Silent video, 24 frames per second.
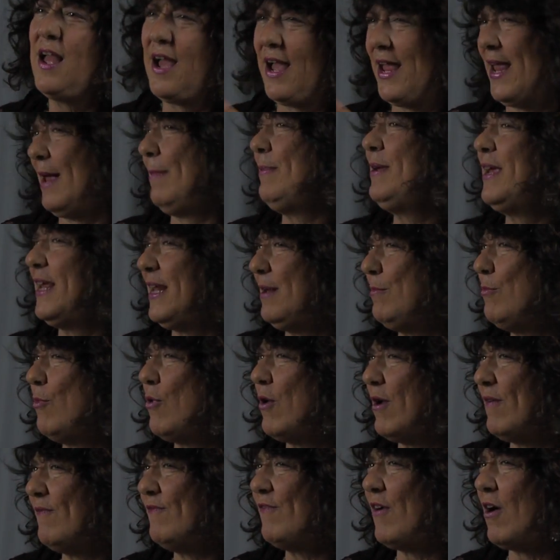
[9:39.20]
I am getting
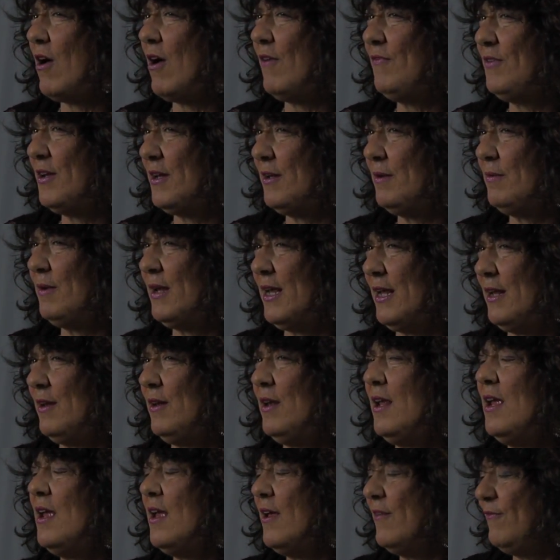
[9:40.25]
more involved in,
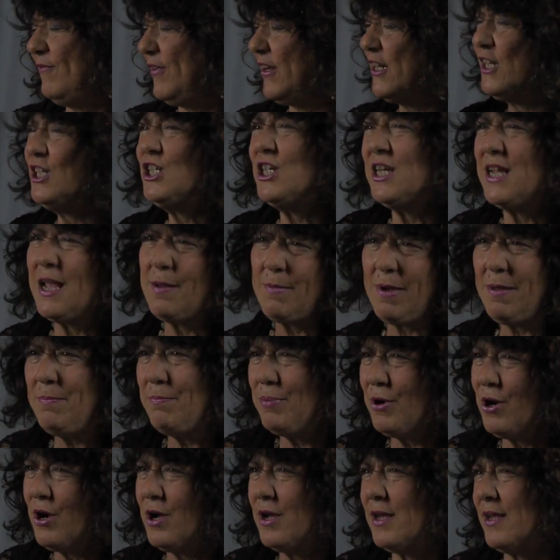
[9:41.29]
in finishing up my
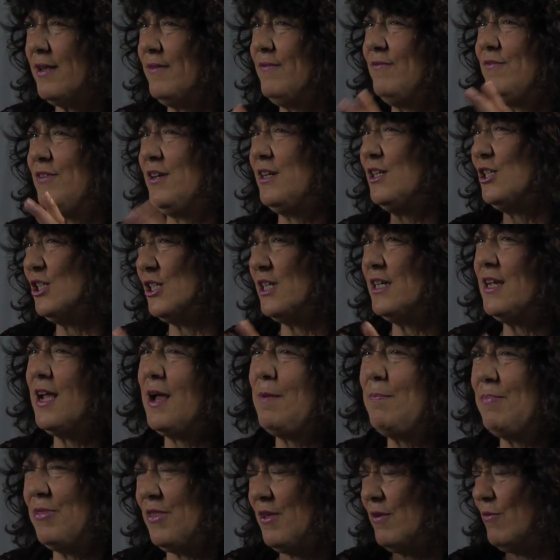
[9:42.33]
book and finishing
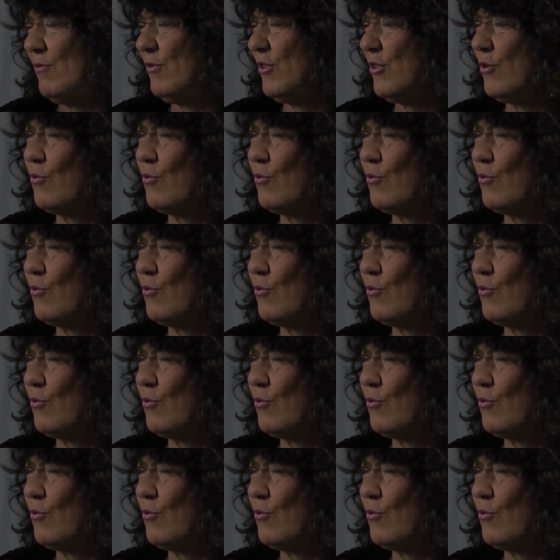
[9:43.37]
up the,